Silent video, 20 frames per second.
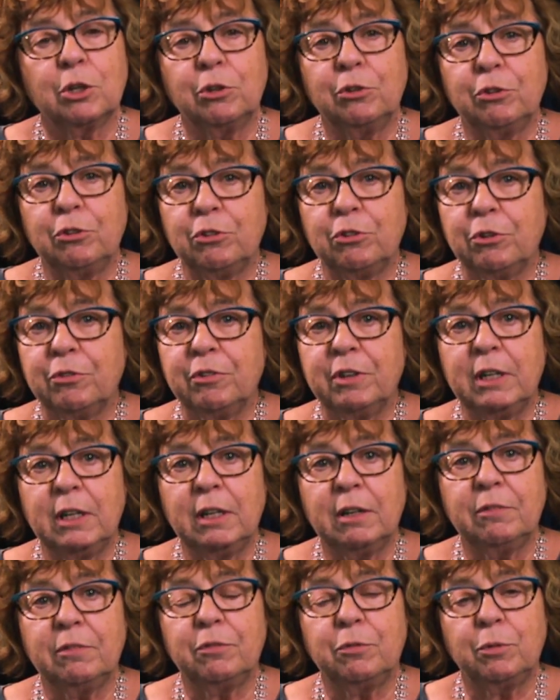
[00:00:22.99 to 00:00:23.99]

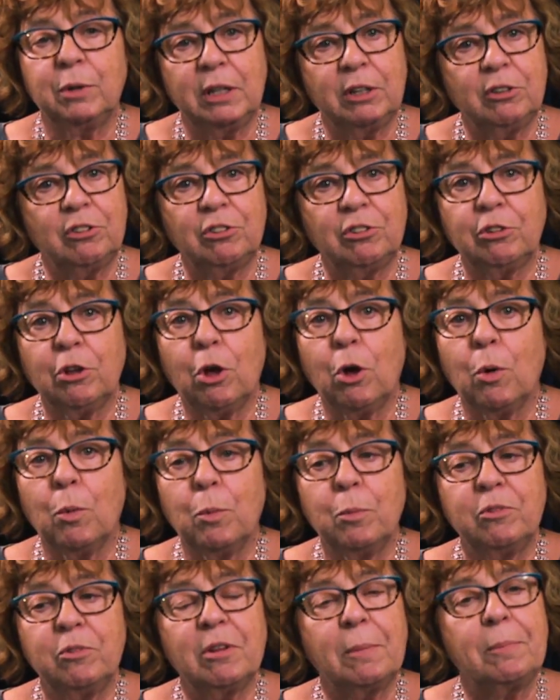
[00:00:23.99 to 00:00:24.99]
conservative religious
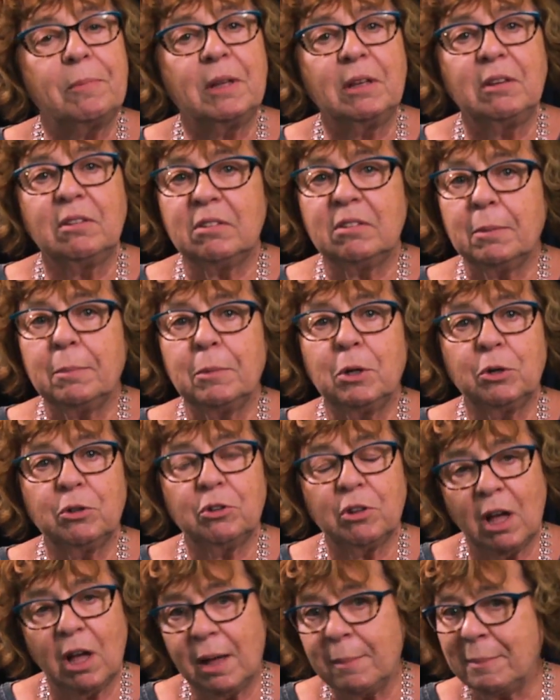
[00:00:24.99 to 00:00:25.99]
home, something similar
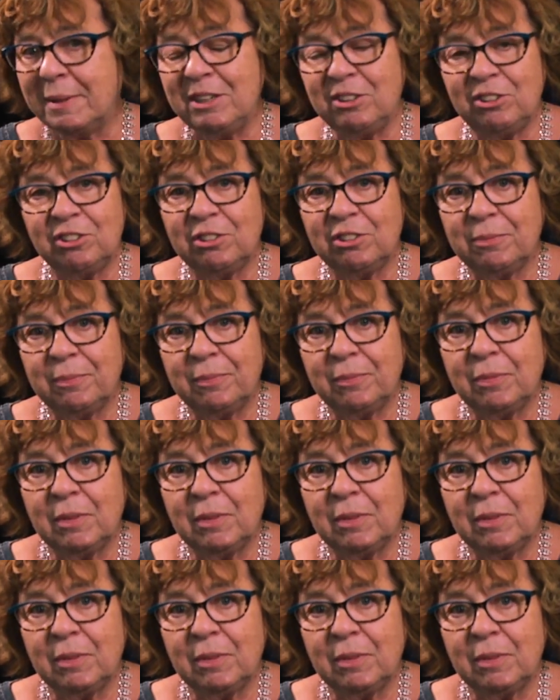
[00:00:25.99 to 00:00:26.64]
to Amish.